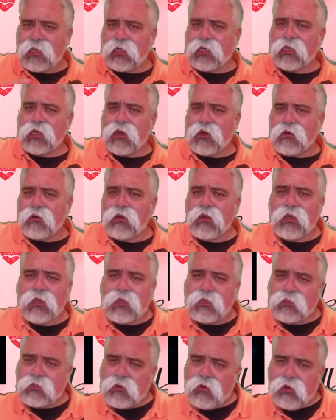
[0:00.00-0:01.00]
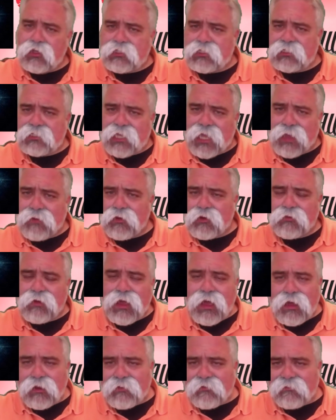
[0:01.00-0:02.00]
You know, dude's scamming
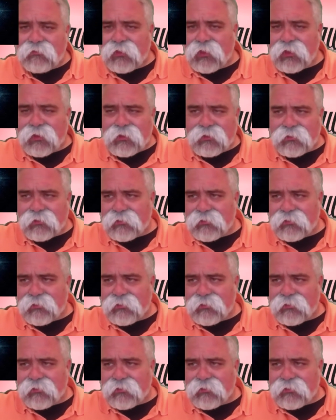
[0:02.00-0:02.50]
around the